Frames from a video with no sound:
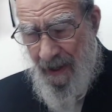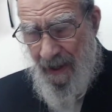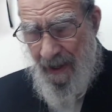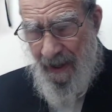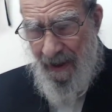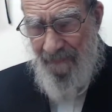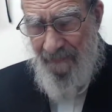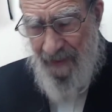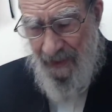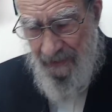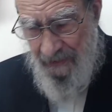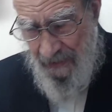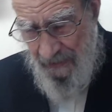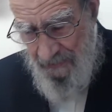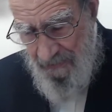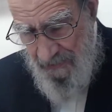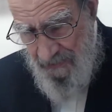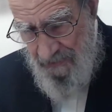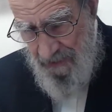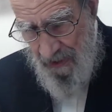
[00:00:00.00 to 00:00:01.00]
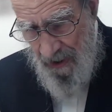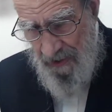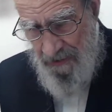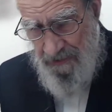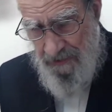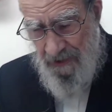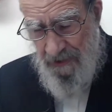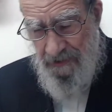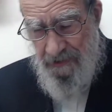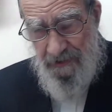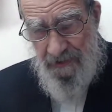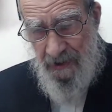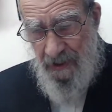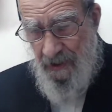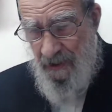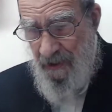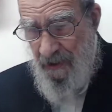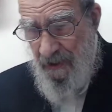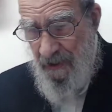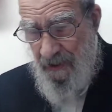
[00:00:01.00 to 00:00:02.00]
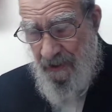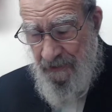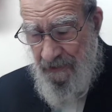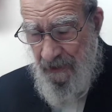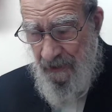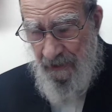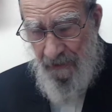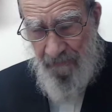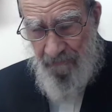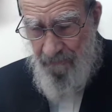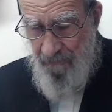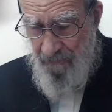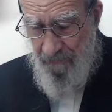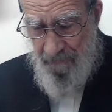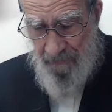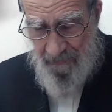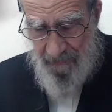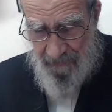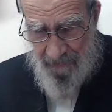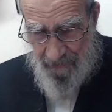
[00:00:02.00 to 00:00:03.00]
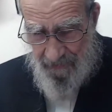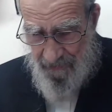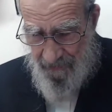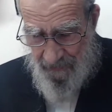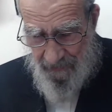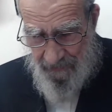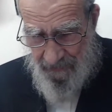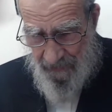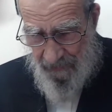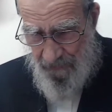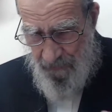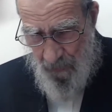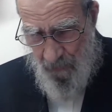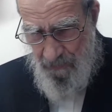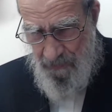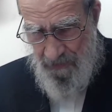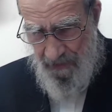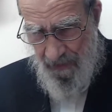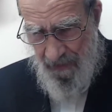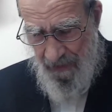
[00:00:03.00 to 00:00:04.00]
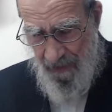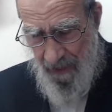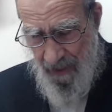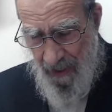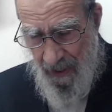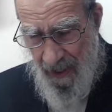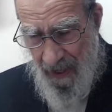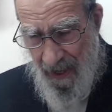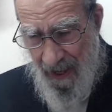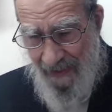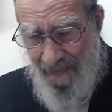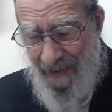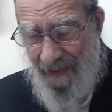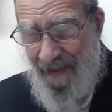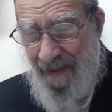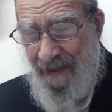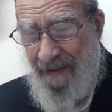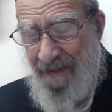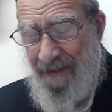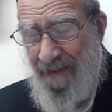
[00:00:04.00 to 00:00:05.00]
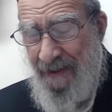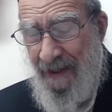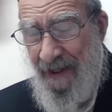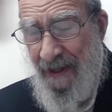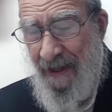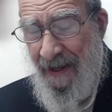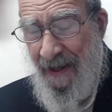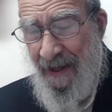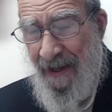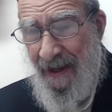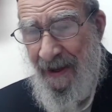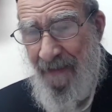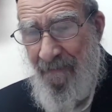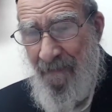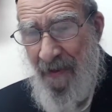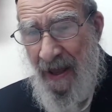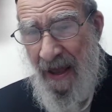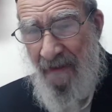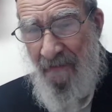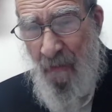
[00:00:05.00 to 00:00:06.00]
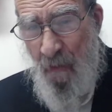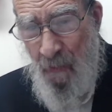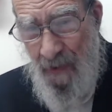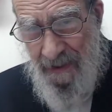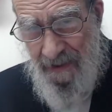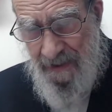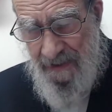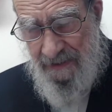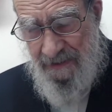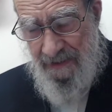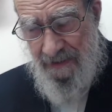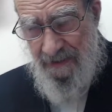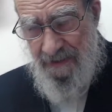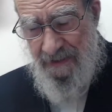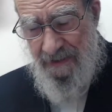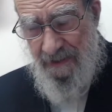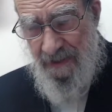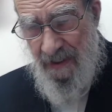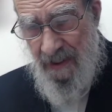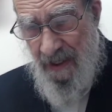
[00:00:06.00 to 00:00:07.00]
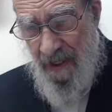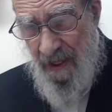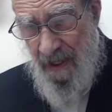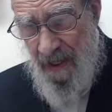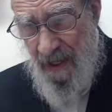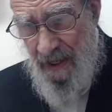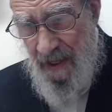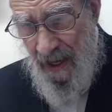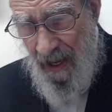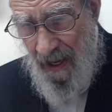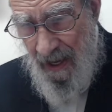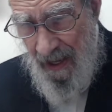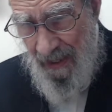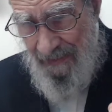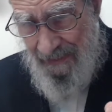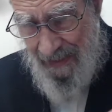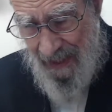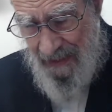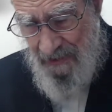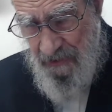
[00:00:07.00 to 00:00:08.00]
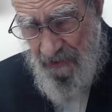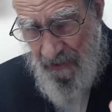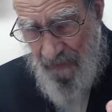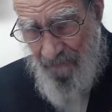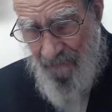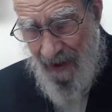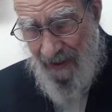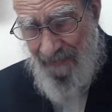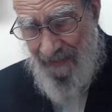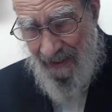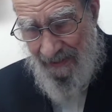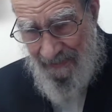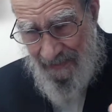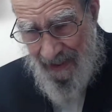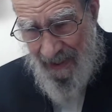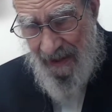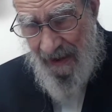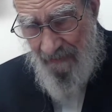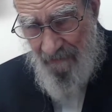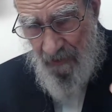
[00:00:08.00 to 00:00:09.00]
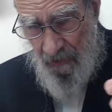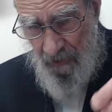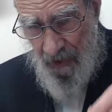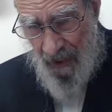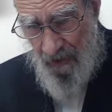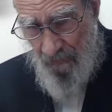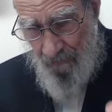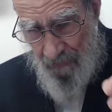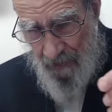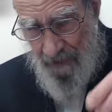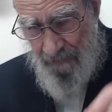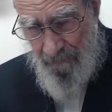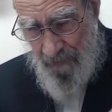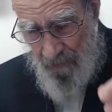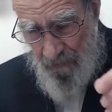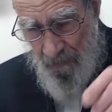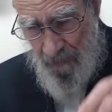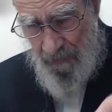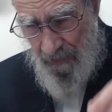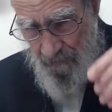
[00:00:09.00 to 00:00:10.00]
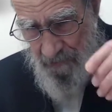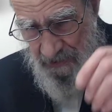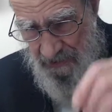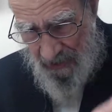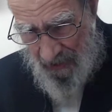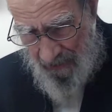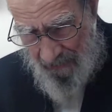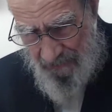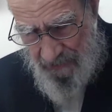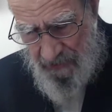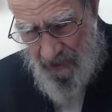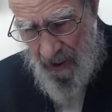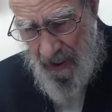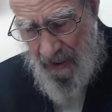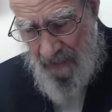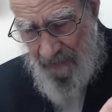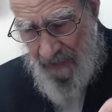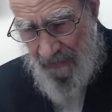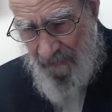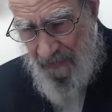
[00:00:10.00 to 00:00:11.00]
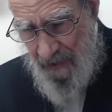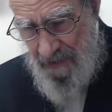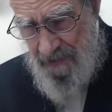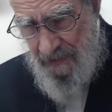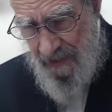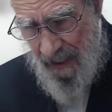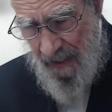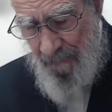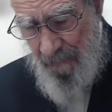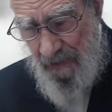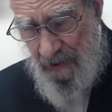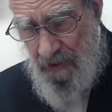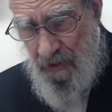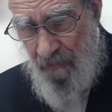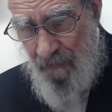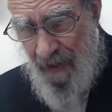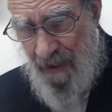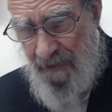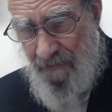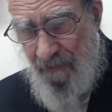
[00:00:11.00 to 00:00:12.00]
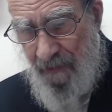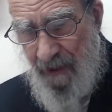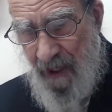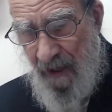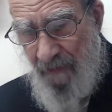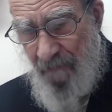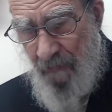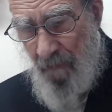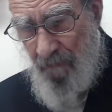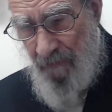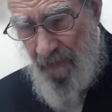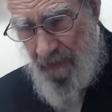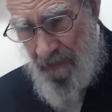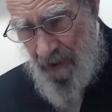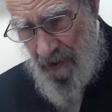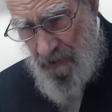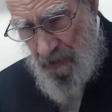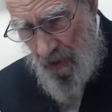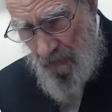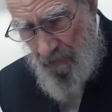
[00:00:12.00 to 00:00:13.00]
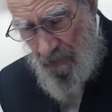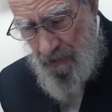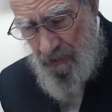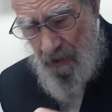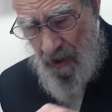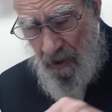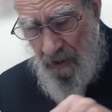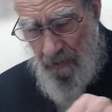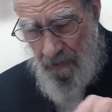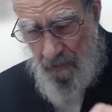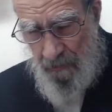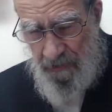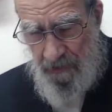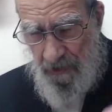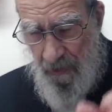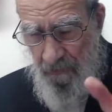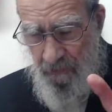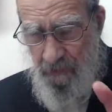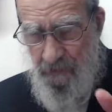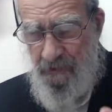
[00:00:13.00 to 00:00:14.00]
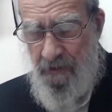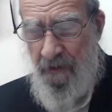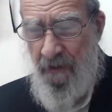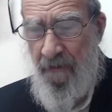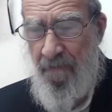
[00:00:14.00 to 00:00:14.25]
And they can discuss this till, till doomsday. And they can have witnesses attest to the fact that they have agreed between themselves that this table is transferred now from his owners to his owners.